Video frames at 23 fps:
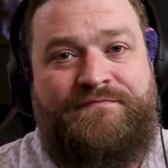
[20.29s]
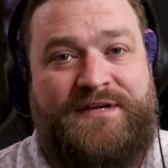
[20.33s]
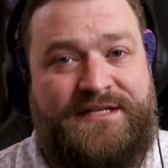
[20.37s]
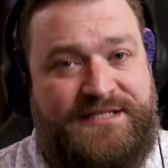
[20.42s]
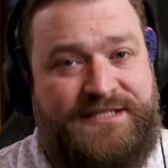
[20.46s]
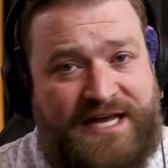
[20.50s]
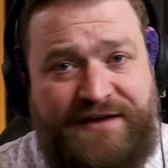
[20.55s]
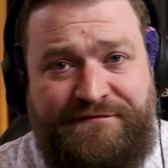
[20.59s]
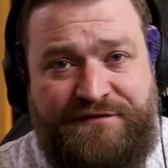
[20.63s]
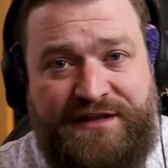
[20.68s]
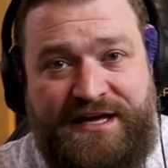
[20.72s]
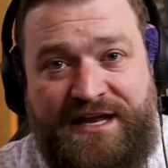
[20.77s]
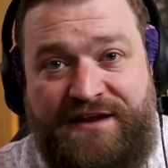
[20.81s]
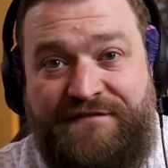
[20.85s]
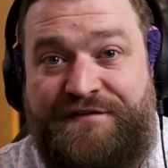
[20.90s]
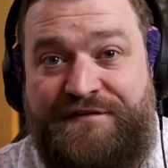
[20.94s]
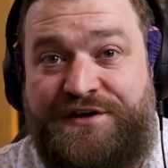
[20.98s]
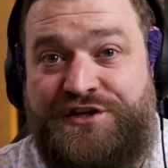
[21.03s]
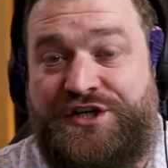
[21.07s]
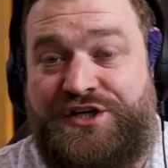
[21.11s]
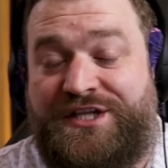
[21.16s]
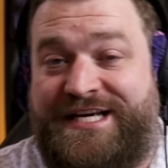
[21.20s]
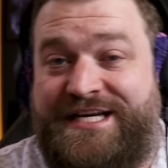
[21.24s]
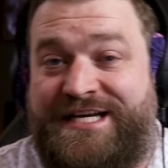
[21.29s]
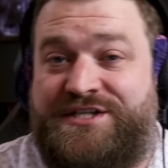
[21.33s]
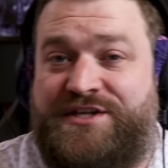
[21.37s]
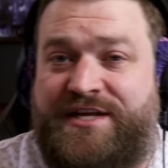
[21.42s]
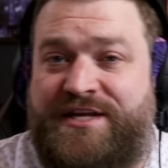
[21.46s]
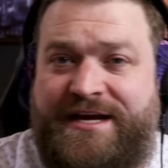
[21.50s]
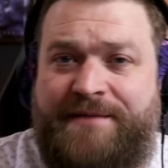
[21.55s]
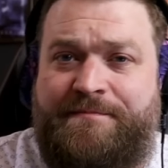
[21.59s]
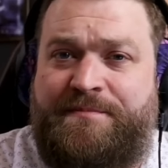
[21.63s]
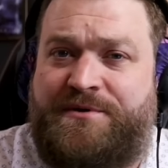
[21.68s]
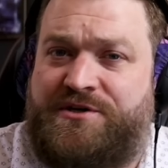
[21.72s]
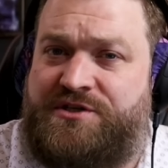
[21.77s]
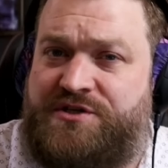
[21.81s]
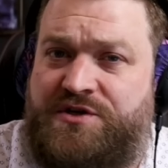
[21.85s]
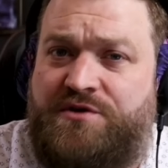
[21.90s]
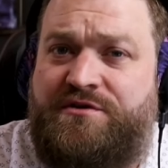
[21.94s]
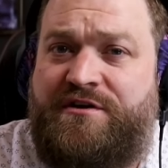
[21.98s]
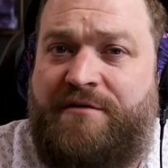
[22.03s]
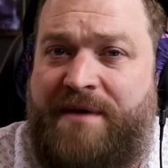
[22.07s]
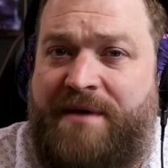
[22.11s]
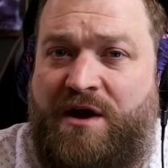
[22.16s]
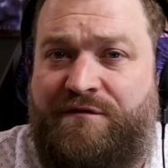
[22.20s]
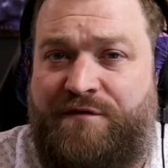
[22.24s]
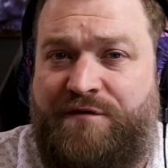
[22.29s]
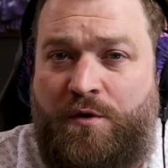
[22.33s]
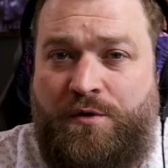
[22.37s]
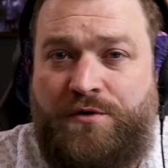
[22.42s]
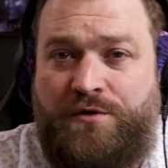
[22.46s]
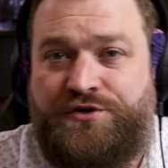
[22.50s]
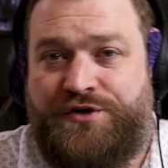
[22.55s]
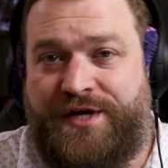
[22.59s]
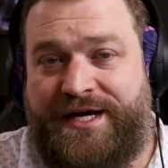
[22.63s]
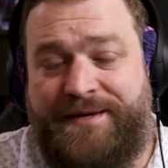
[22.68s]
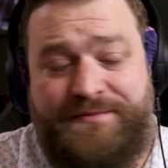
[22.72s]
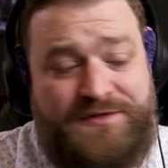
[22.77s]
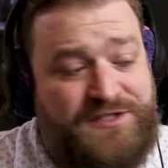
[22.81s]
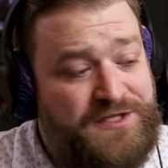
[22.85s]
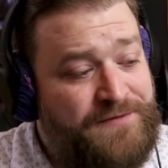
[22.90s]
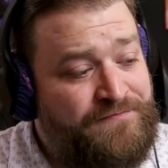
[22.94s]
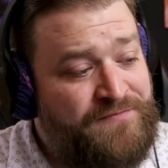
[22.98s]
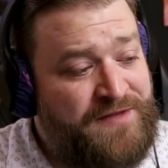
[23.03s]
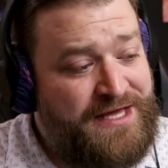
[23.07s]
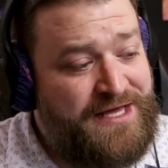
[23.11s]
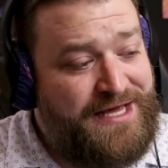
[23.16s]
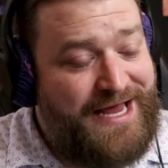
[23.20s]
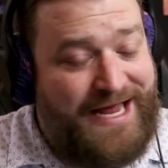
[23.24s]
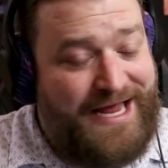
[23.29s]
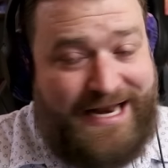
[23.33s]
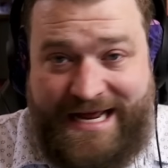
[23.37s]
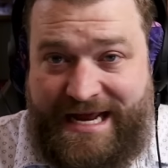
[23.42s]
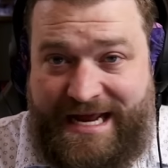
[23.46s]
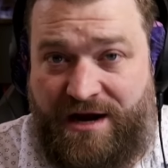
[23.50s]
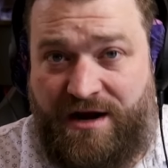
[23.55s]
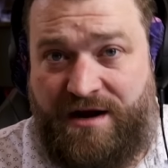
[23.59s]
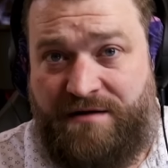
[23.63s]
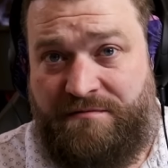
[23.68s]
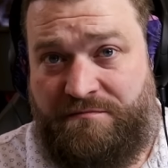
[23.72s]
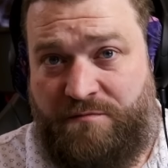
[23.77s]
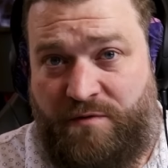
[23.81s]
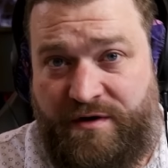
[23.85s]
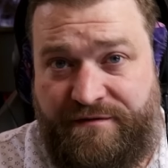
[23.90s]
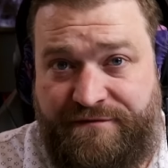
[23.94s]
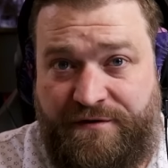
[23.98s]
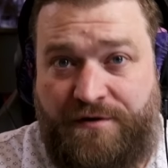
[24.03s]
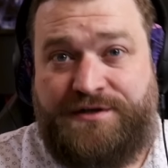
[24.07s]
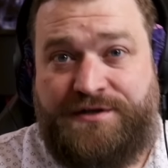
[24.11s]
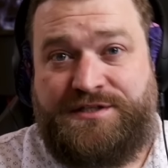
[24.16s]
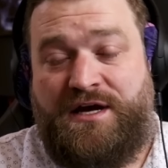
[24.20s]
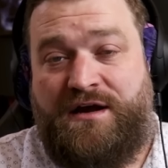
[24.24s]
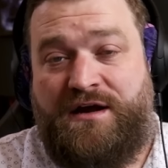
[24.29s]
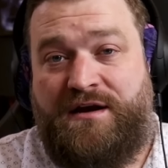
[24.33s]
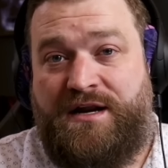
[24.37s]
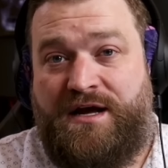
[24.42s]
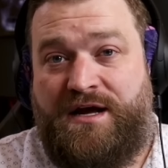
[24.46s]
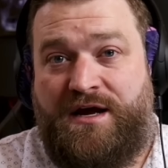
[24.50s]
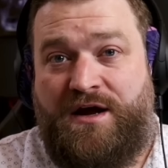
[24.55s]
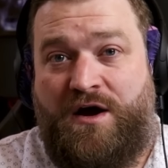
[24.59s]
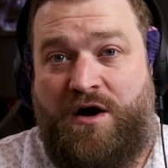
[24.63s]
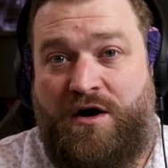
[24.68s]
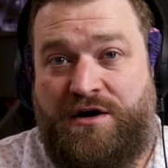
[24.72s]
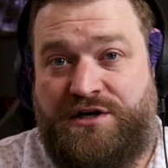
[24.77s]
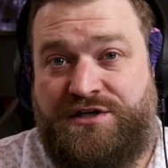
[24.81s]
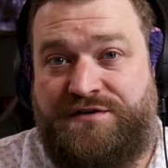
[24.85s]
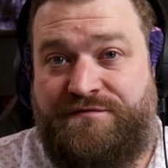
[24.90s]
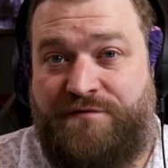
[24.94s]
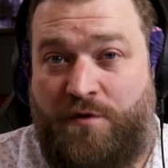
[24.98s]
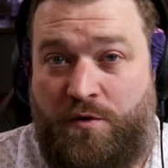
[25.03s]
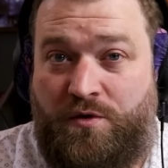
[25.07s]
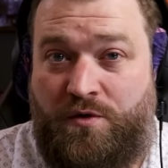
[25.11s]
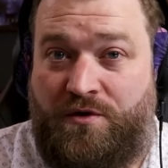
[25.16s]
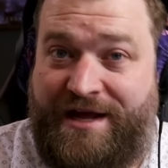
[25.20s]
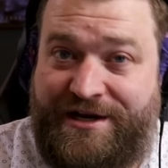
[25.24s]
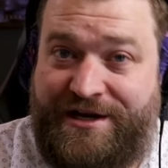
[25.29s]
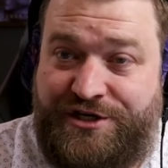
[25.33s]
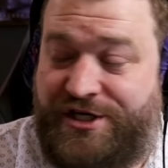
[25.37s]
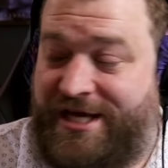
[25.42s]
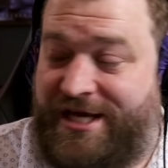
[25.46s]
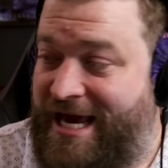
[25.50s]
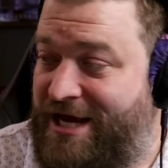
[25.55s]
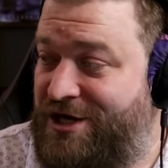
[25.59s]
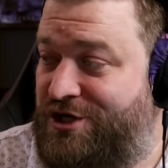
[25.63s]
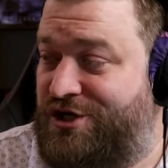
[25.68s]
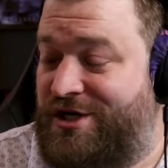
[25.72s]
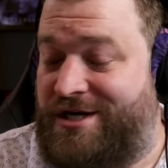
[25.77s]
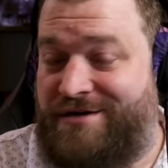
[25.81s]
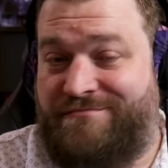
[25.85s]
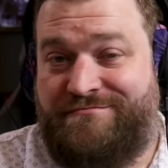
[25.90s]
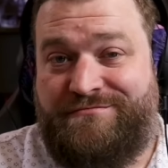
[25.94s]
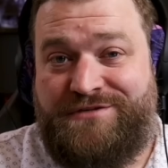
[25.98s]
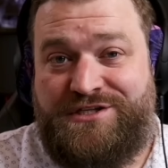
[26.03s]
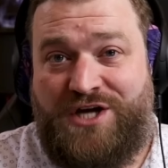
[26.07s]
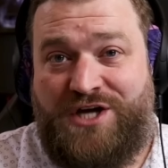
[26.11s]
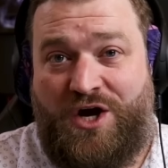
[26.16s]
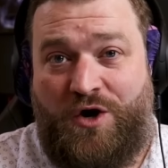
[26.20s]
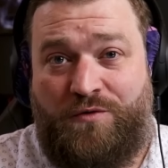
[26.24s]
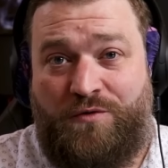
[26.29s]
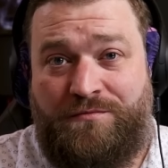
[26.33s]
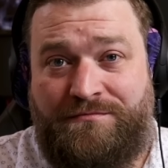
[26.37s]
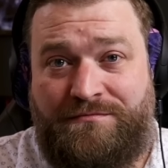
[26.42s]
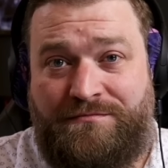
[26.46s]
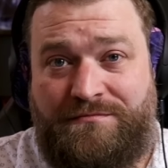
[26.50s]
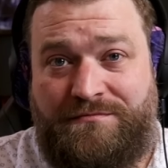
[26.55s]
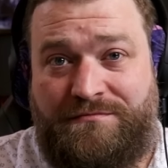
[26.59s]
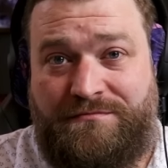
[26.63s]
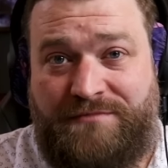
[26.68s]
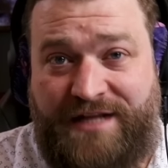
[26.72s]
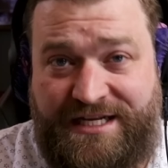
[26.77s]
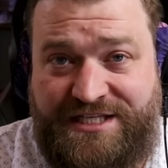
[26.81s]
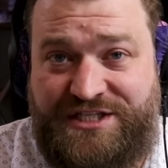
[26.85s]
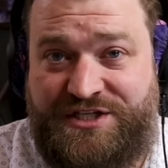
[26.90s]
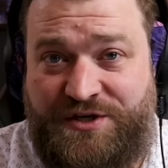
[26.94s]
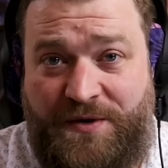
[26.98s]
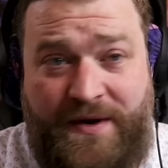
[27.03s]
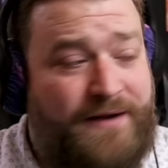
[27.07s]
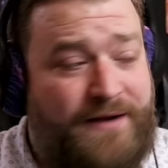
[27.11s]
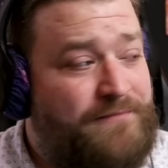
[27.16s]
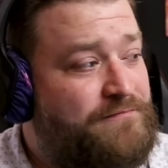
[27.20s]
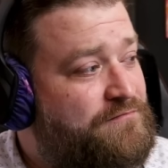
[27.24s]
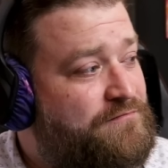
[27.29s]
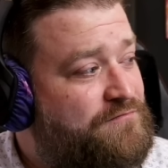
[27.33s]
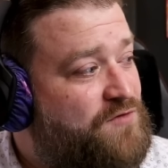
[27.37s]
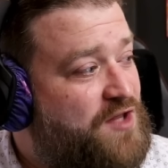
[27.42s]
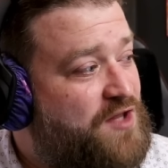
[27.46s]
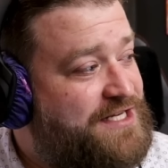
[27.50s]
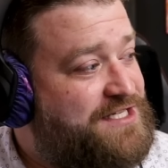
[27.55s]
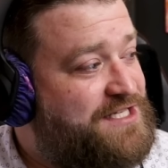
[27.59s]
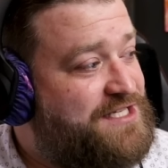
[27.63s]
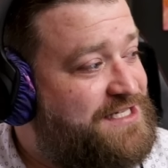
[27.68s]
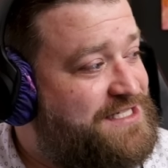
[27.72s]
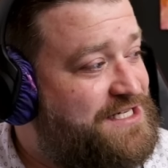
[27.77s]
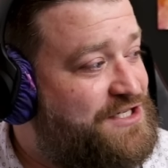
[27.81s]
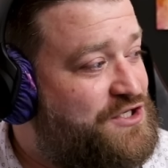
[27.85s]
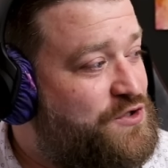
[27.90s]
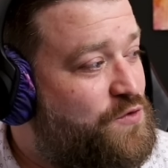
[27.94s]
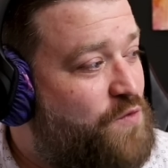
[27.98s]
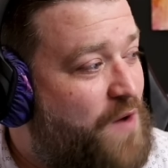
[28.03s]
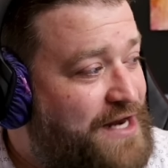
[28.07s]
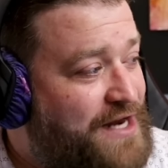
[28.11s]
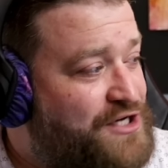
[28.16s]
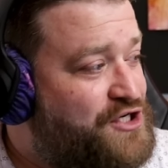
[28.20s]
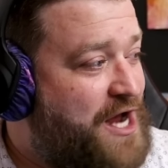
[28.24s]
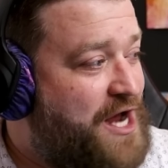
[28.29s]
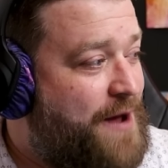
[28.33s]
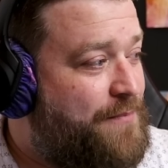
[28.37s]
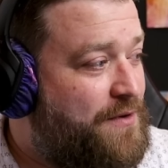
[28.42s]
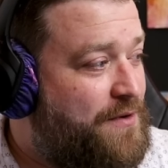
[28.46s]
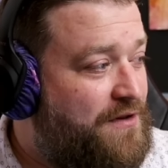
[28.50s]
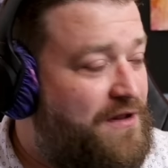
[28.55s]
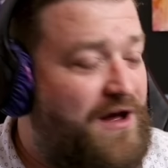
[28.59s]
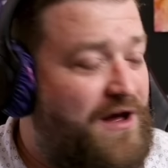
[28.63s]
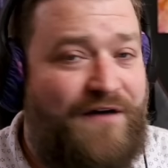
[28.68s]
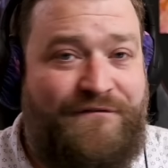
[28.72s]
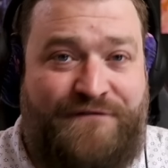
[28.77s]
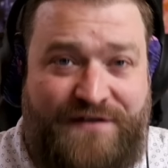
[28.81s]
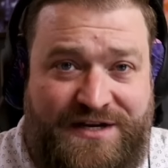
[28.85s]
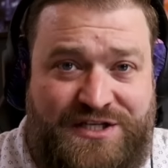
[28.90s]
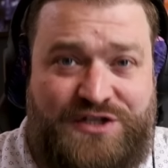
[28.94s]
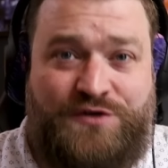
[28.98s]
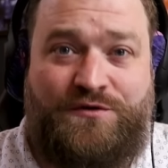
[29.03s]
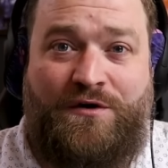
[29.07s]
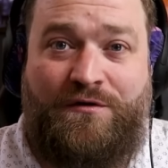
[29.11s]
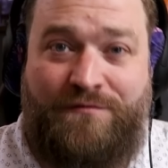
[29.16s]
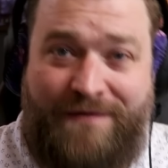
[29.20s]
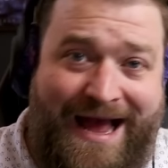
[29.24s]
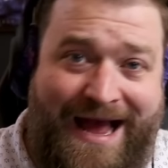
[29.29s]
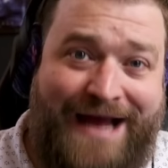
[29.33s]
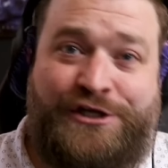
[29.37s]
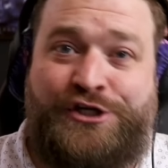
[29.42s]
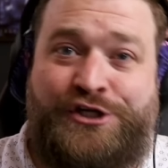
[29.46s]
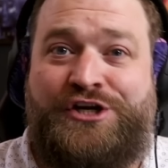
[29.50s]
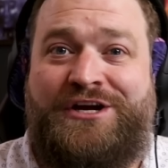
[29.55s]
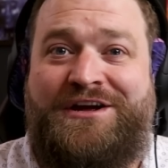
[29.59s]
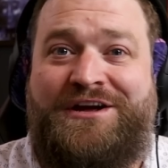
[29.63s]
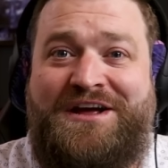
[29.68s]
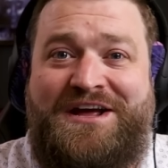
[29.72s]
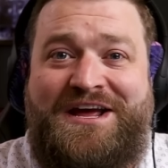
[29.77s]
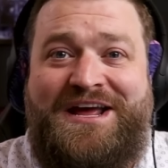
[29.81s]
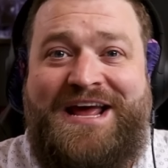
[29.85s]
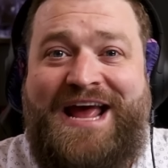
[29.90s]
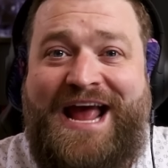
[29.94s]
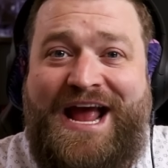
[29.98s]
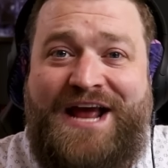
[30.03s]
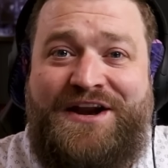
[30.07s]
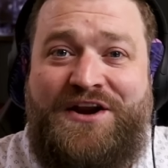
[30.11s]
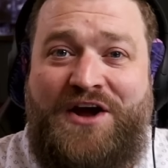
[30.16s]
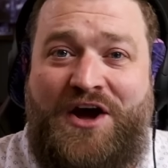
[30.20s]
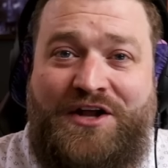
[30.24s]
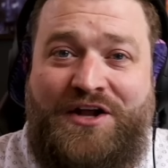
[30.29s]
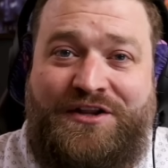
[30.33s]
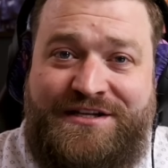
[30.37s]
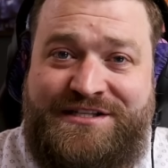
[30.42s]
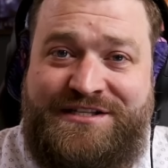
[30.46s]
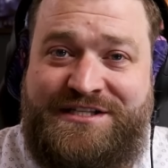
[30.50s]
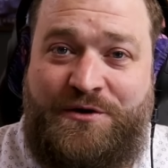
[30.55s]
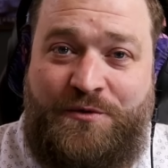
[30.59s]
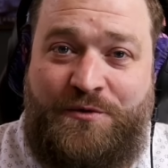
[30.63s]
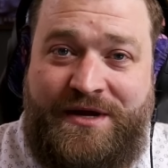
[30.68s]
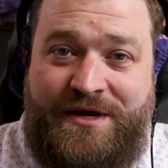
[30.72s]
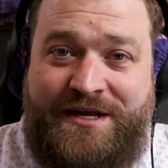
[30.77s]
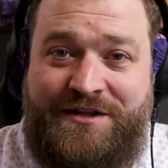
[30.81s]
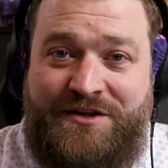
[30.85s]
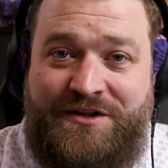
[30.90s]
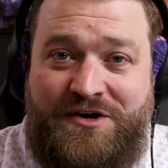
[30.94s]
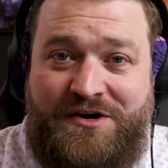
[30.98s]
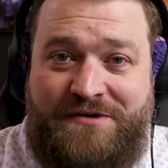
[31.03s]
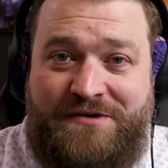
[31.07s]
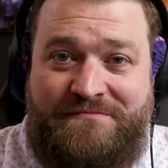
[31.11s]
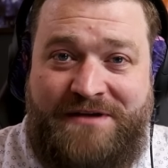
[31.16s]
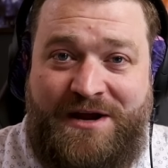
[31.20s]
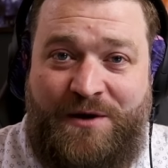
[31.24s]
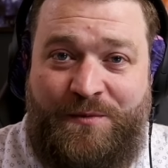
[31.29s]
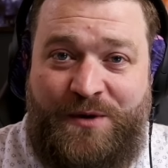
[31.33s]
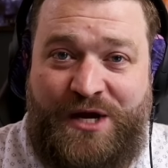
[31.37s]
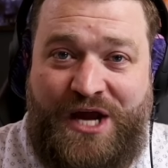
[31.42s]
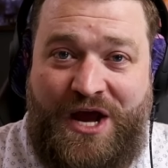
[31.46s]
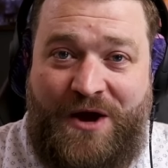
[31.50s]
safely and efficiently so they can pursue their metal vocal dreams. And here we focus on uh, harsh vocal education. So let's do it let's listen to Whitechapel, A Visceral Retch, and uh, let's see what we can learn. Here we